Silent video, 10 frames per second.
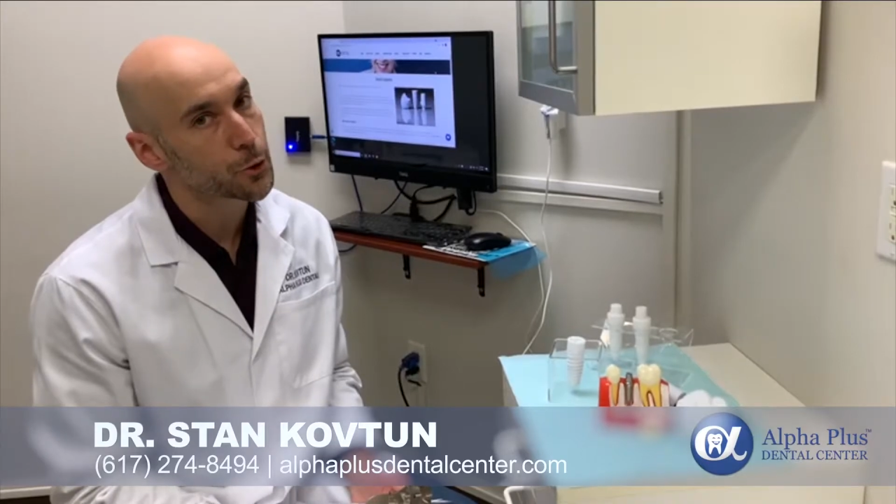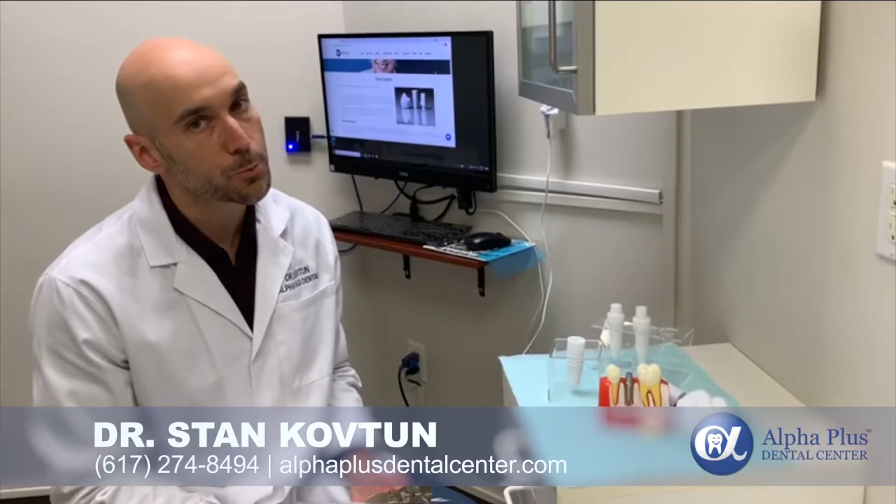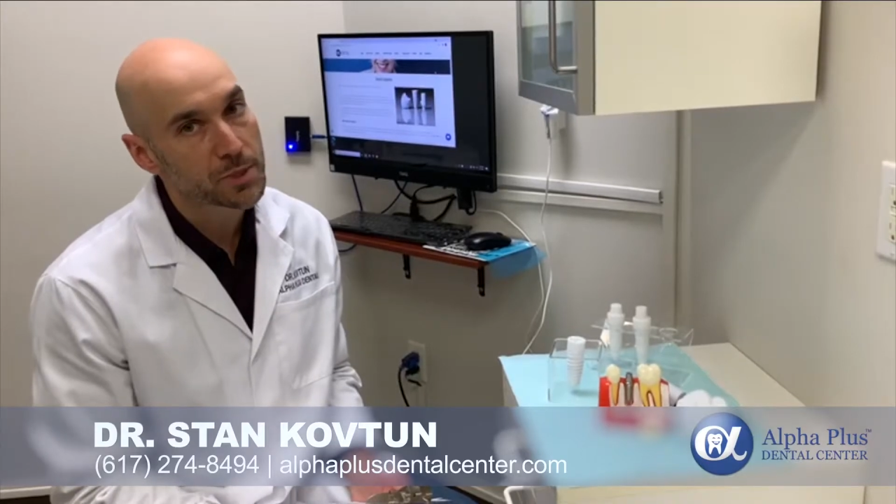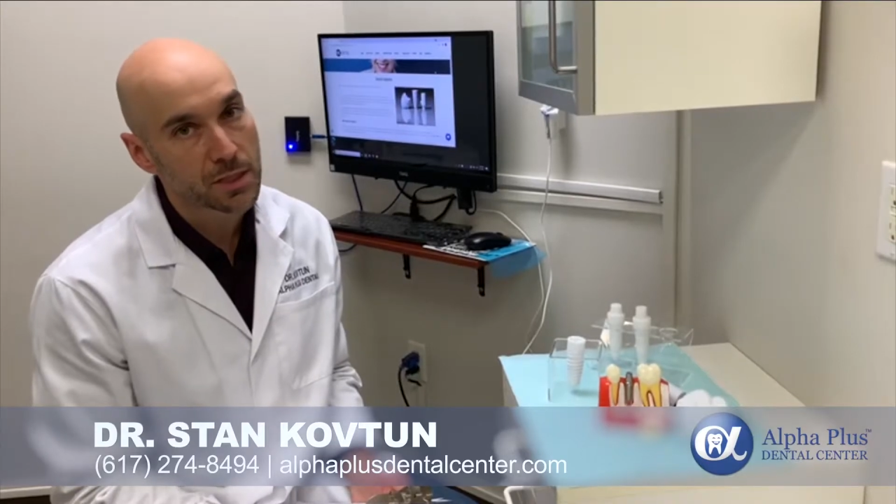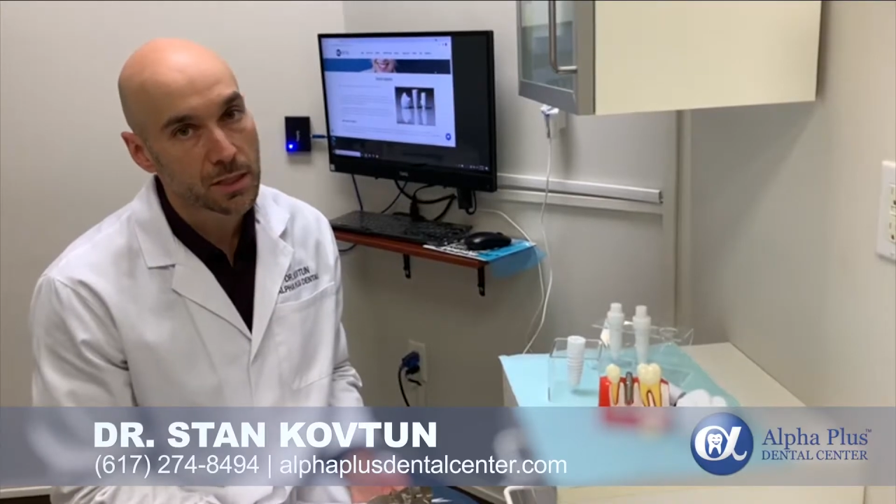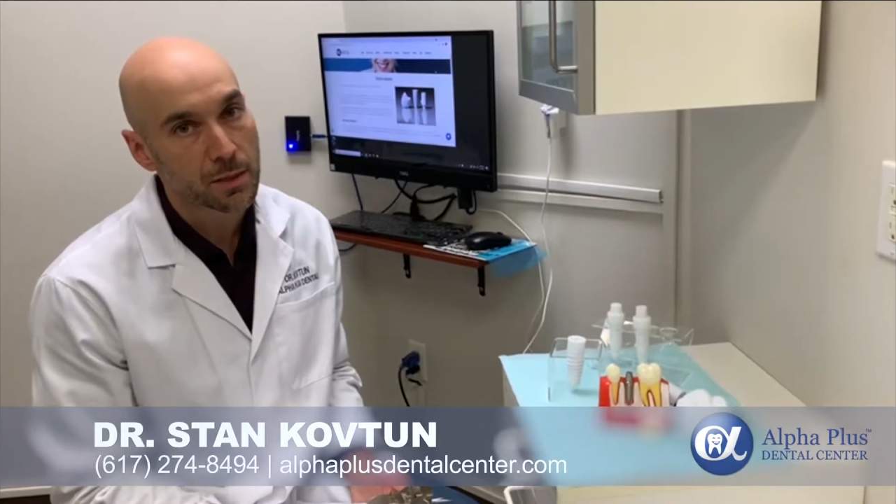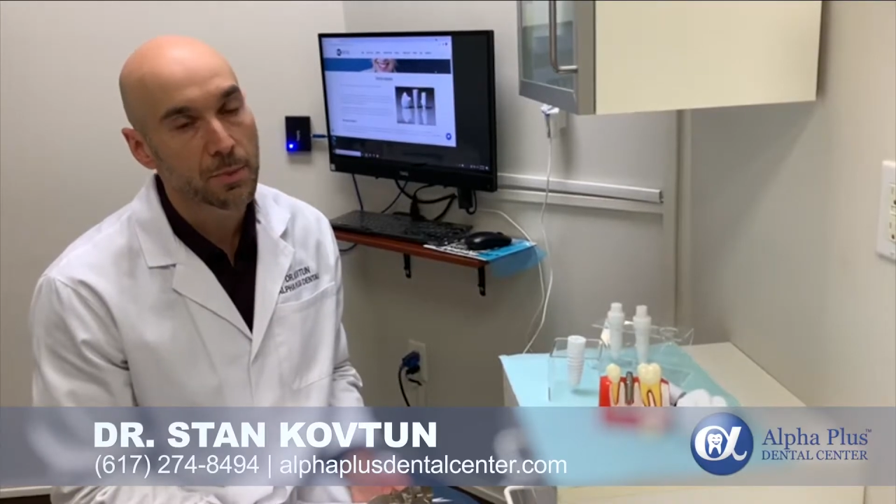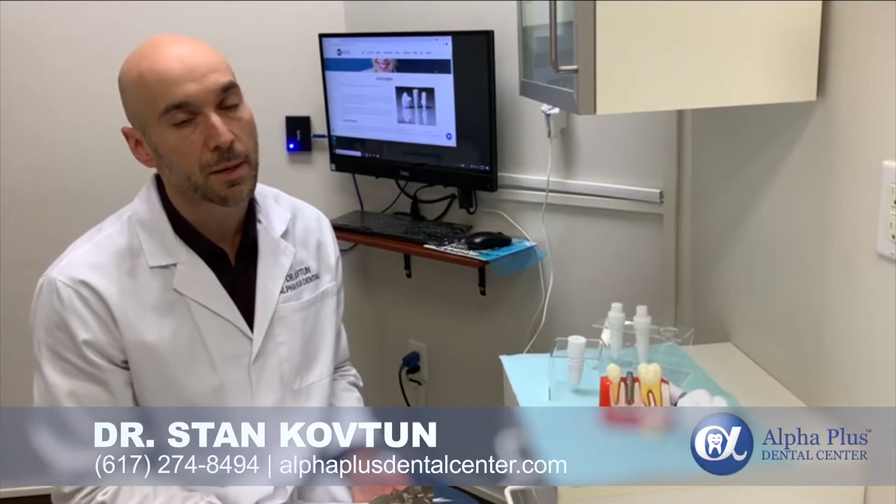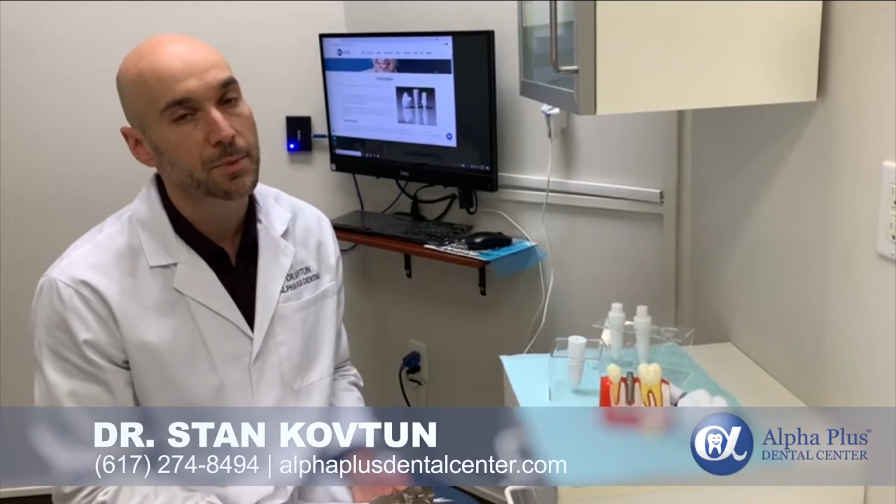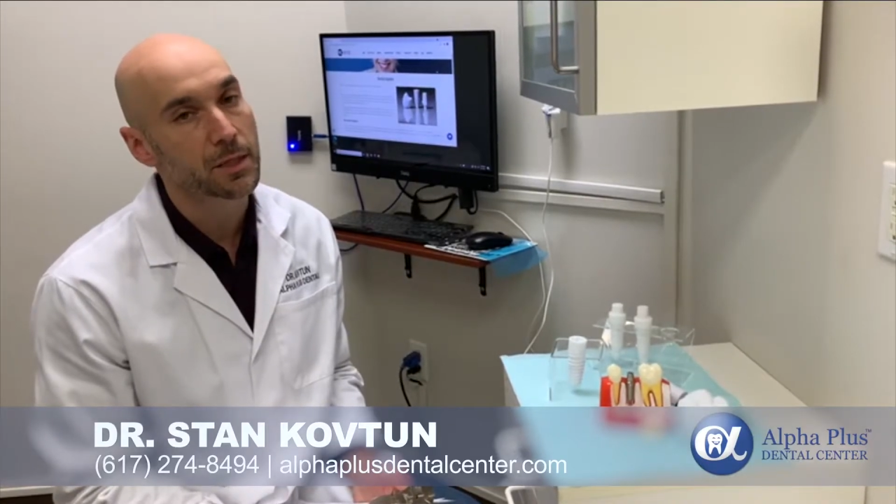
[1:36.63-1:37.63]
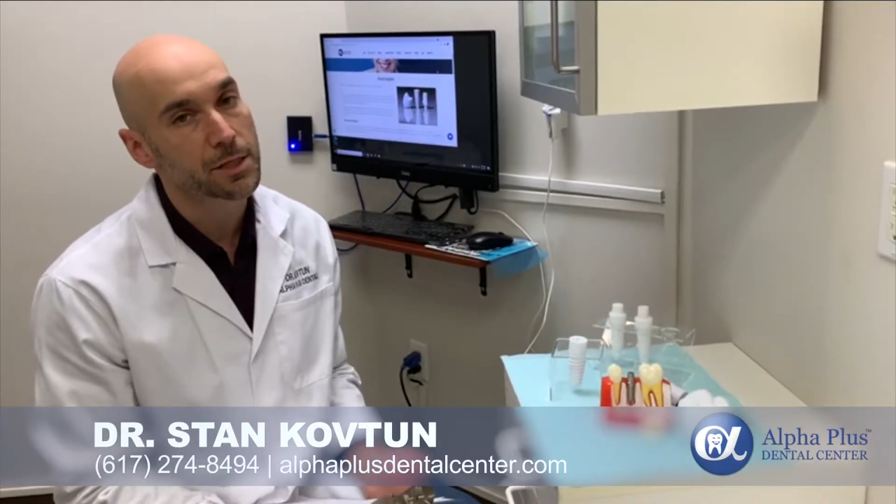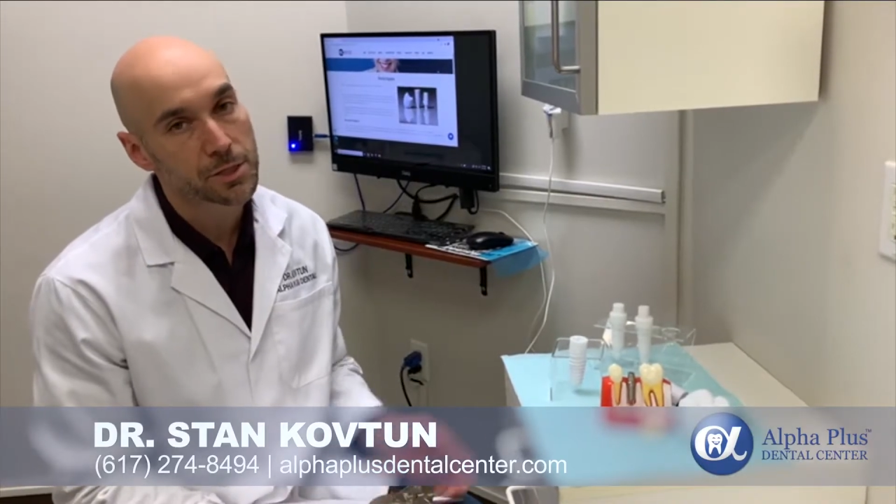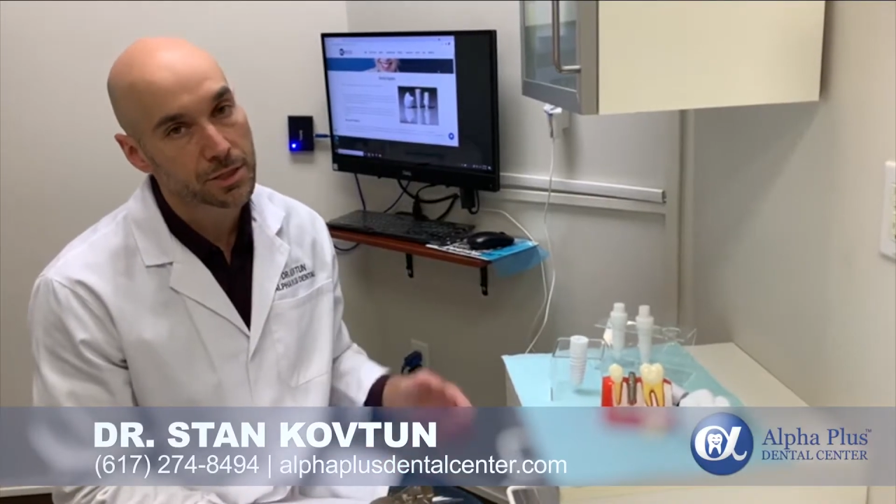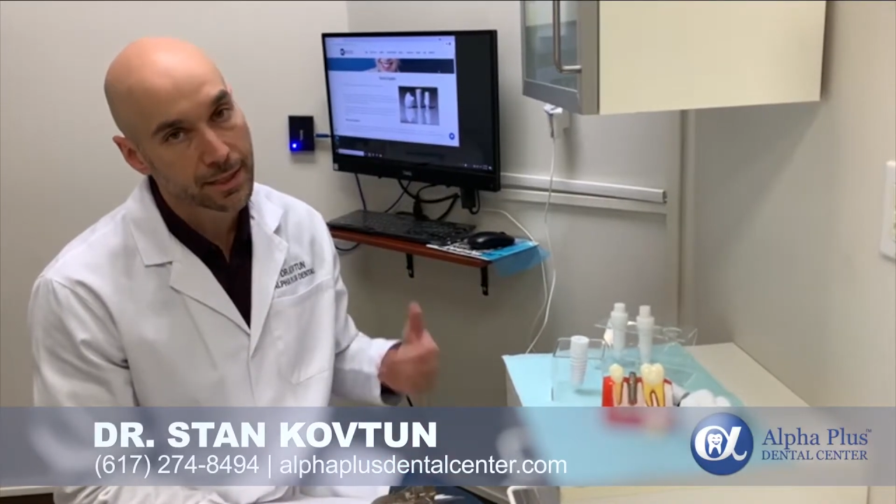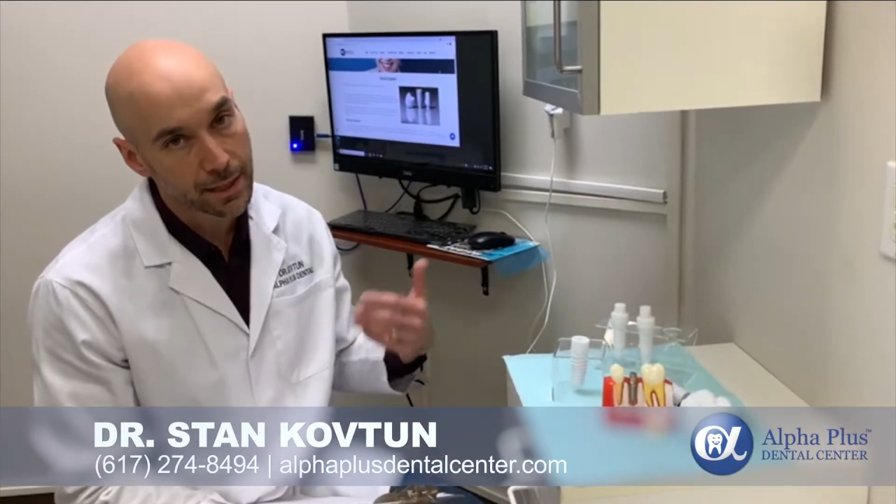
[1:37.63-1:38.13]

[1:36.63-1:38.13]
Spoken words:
2% of the population